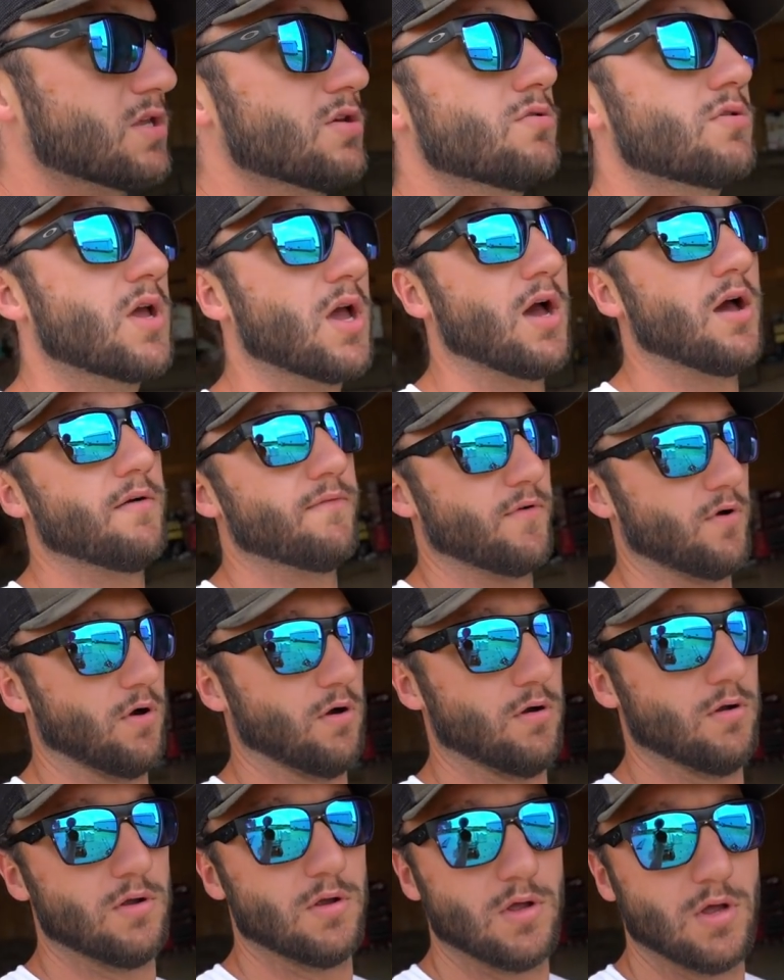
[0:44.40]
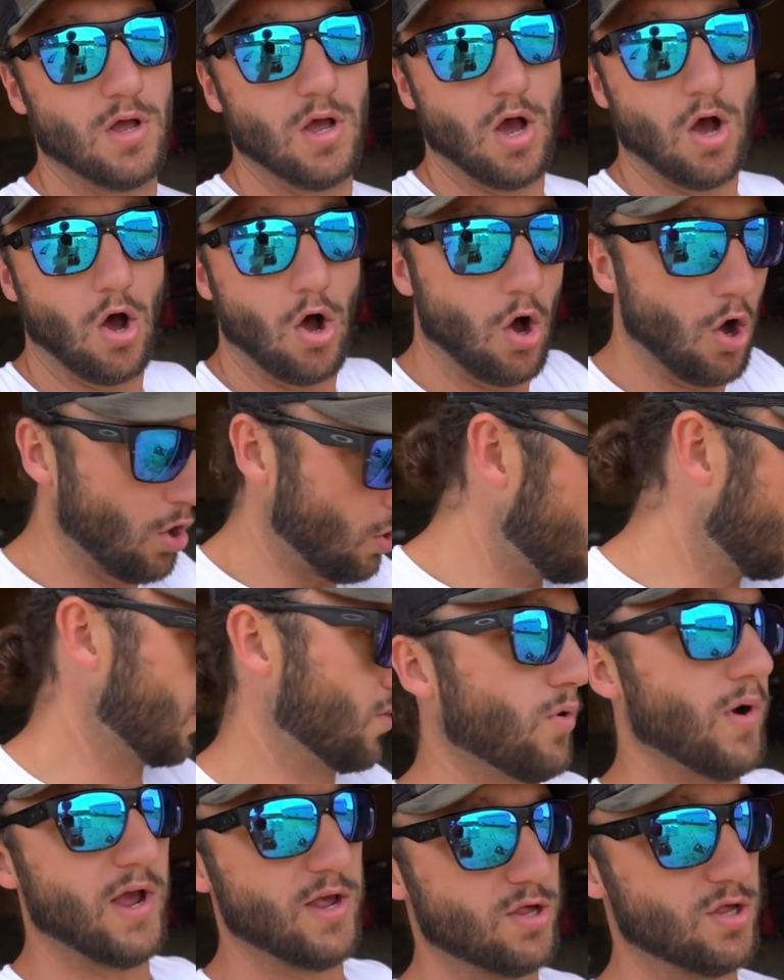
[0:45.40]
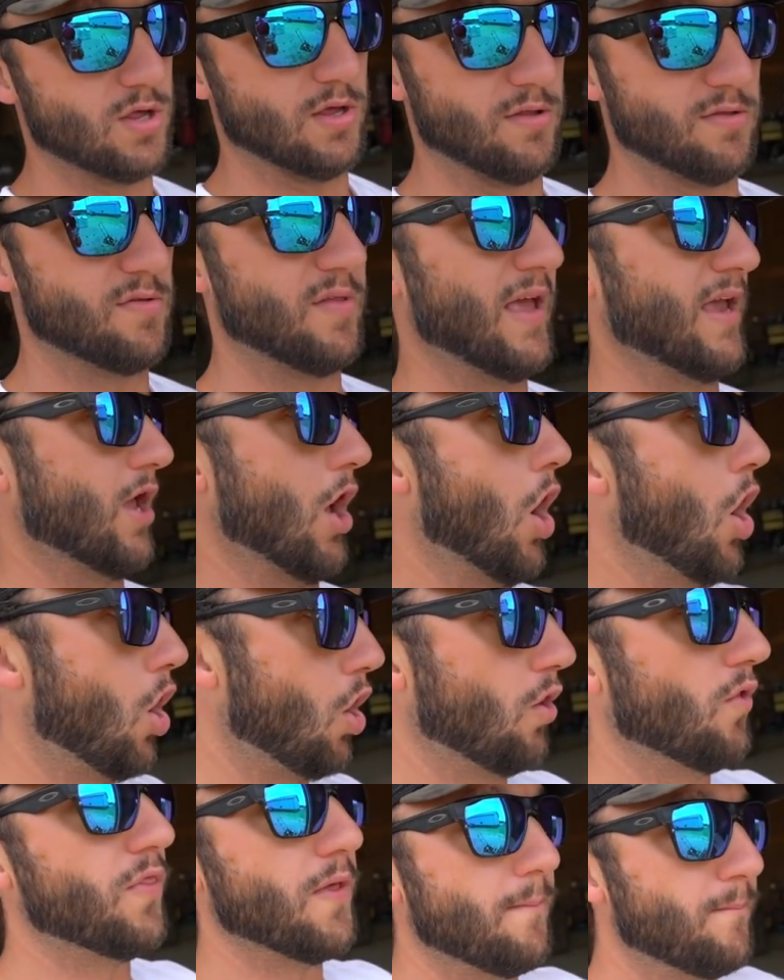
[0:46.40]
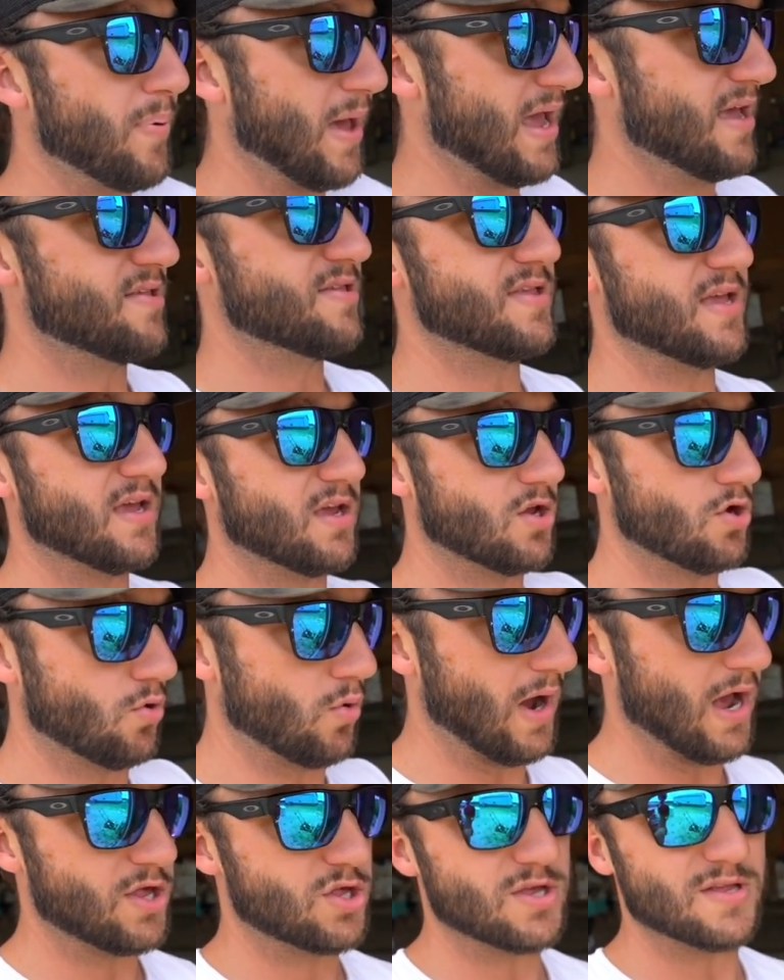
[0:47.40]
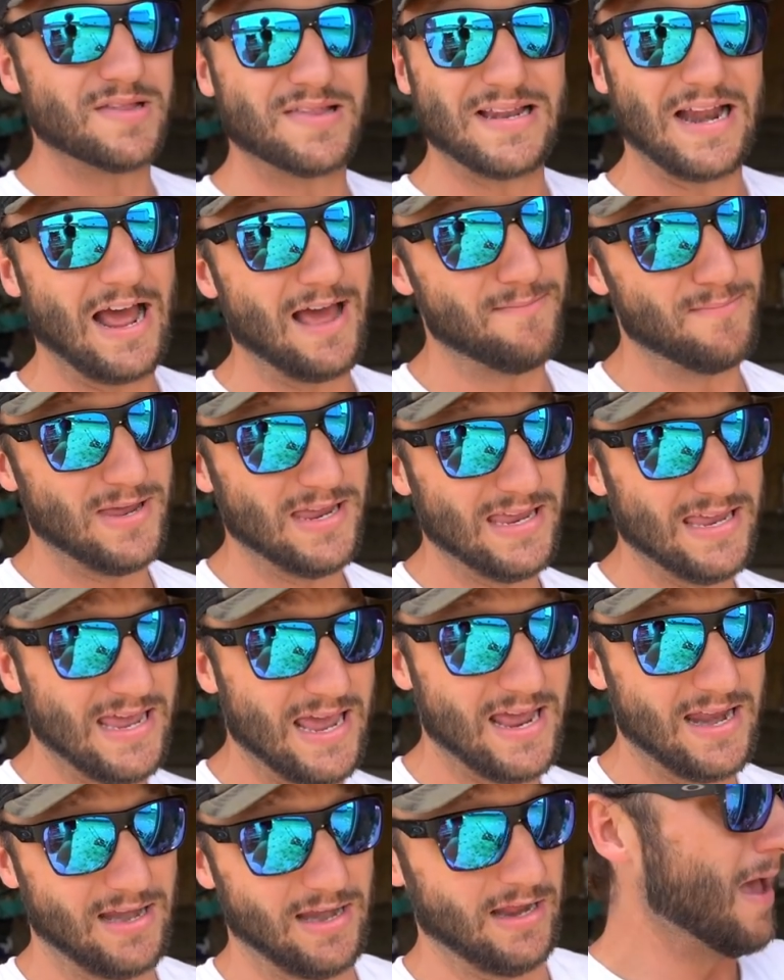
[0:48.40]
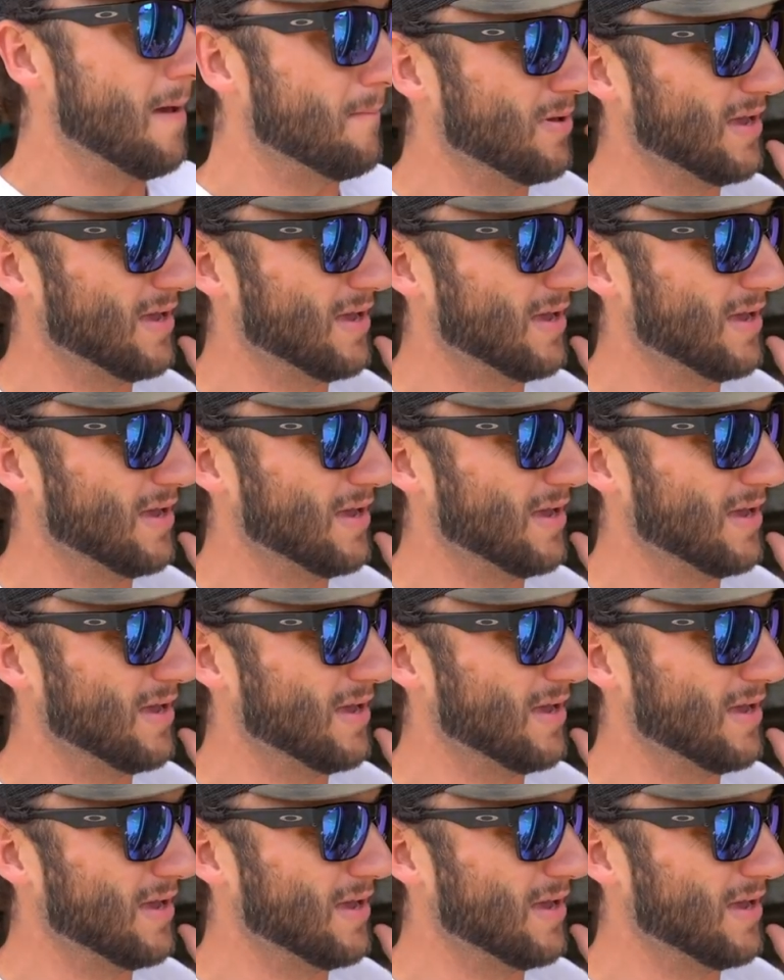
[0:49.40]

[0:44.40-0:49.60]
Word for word: to cover all the questions, like all the basic questions that I've been getting.